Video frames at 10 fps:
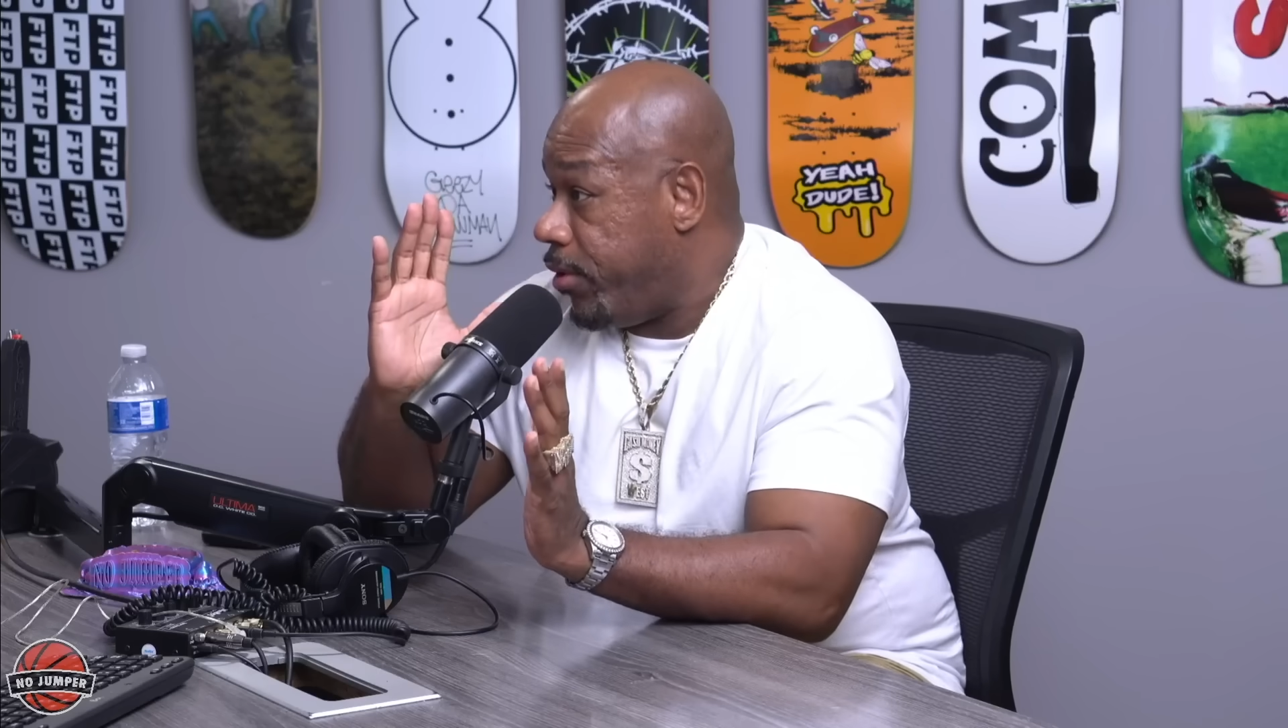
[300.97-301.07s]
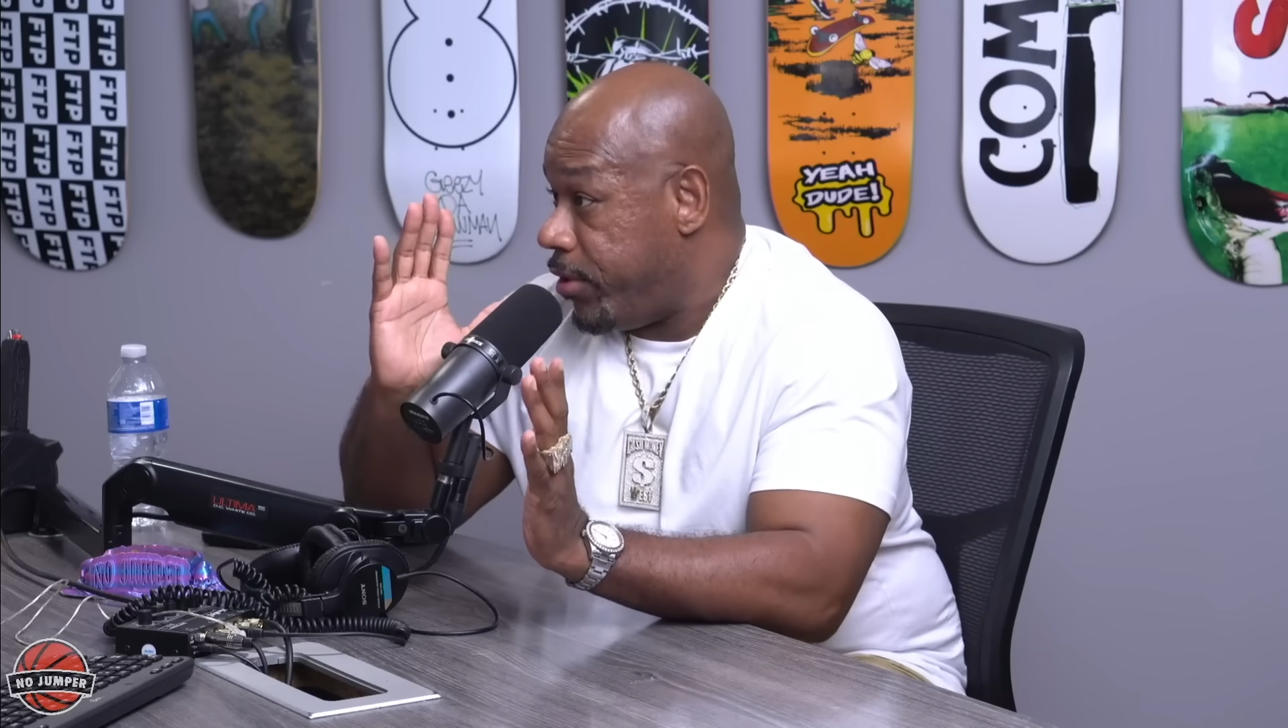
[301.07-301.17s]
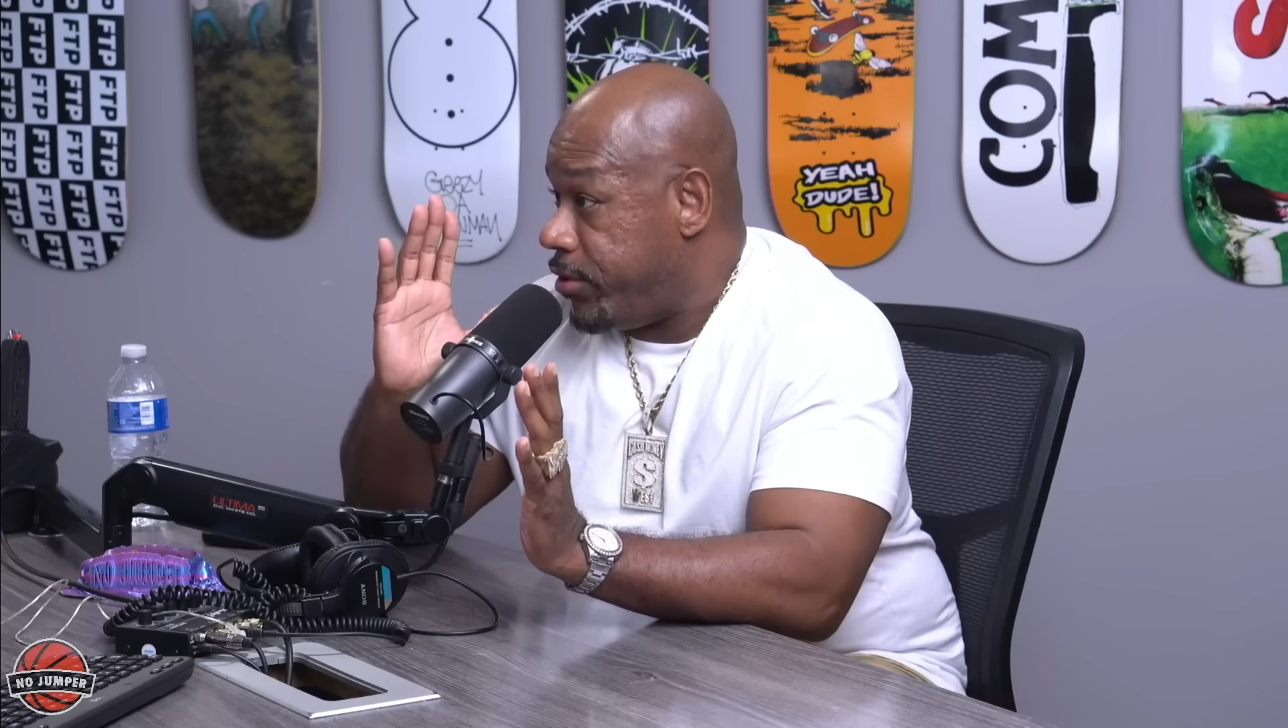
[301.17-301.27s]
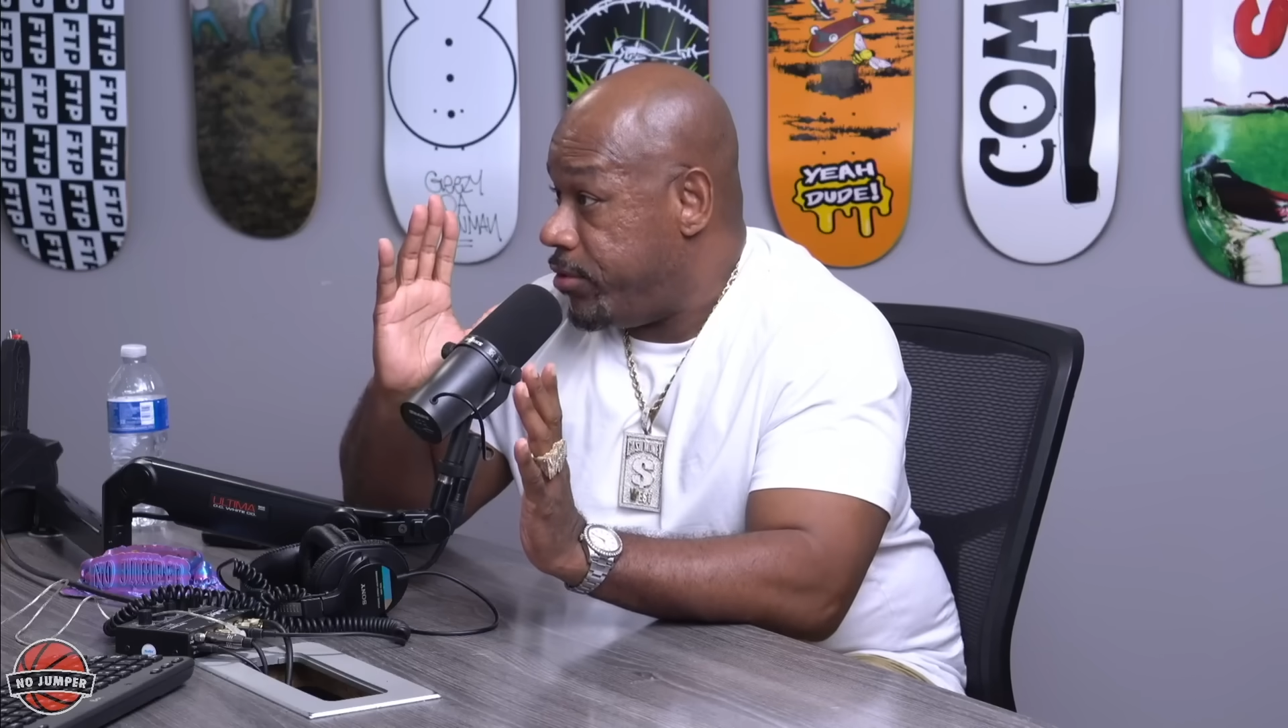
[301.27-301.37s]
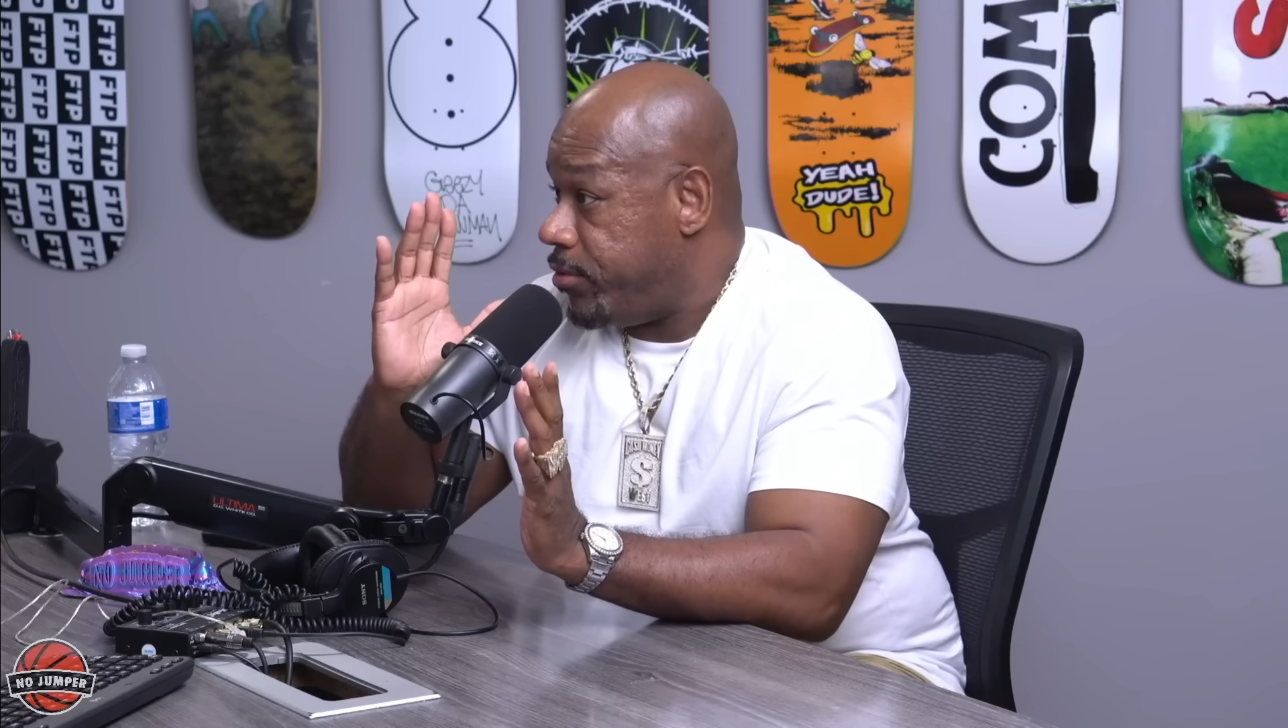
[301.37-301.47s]

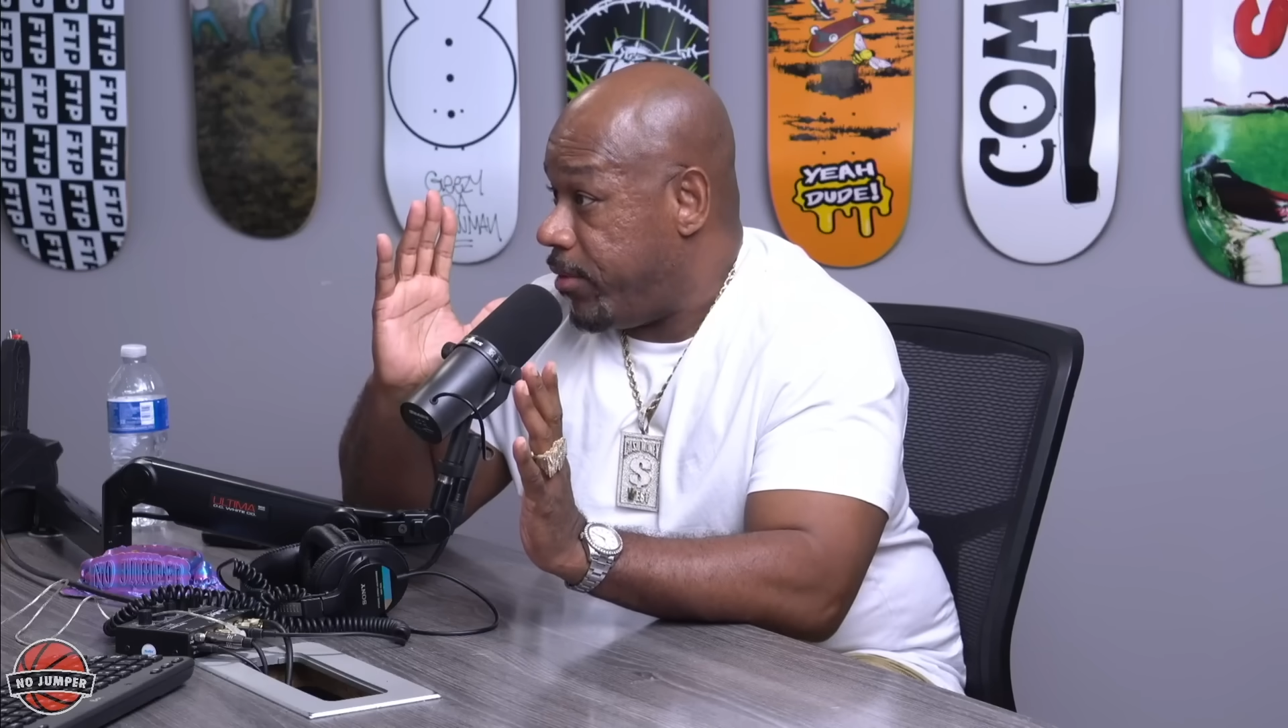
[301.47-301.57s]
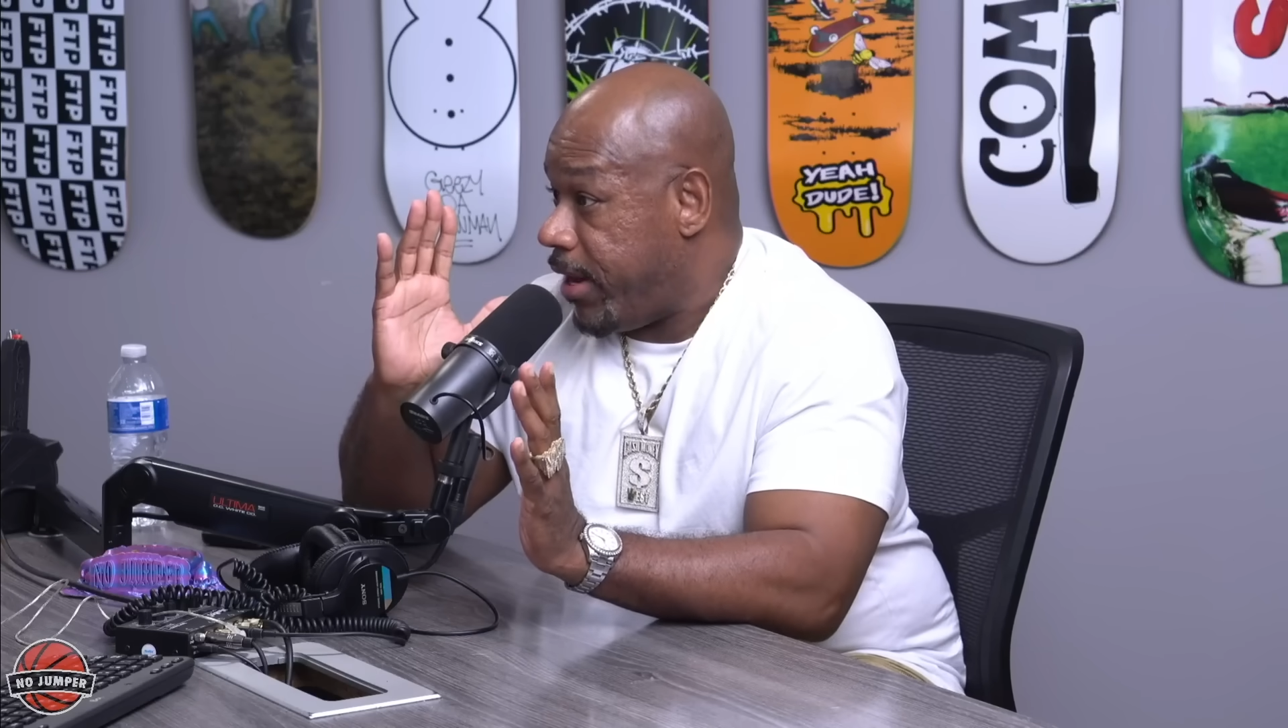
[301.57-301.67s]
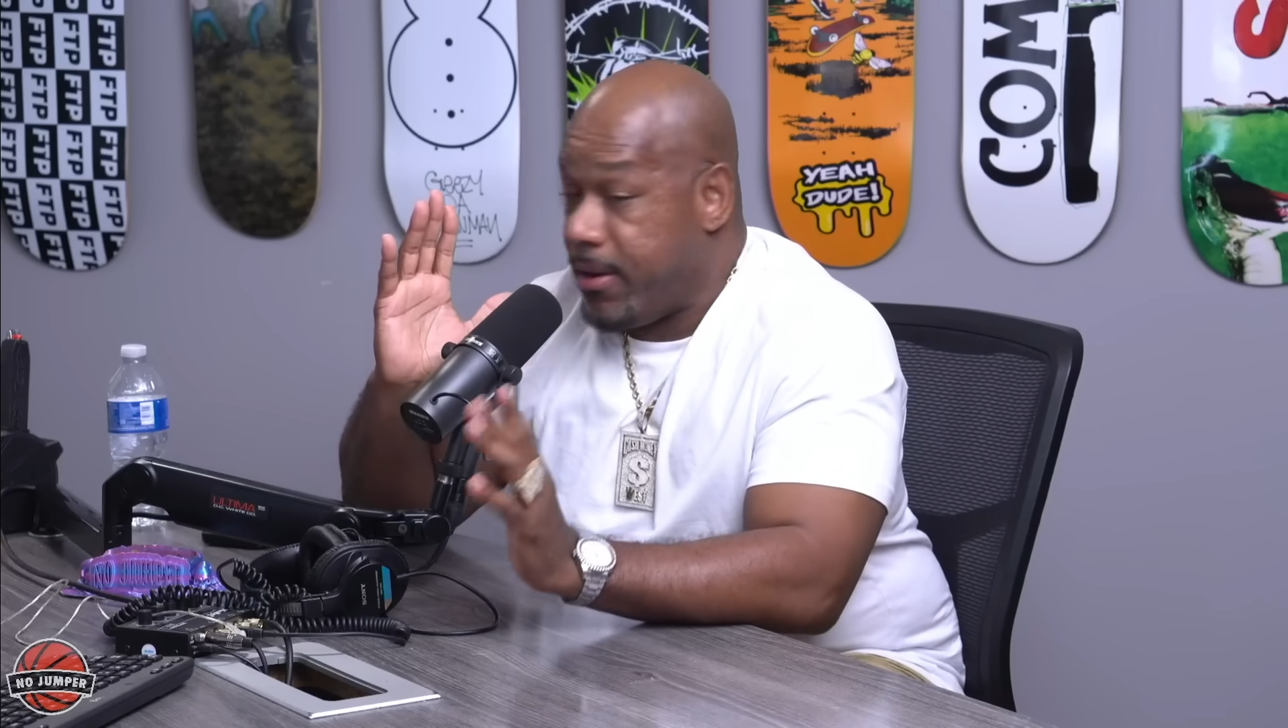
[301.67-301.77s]
dude, right?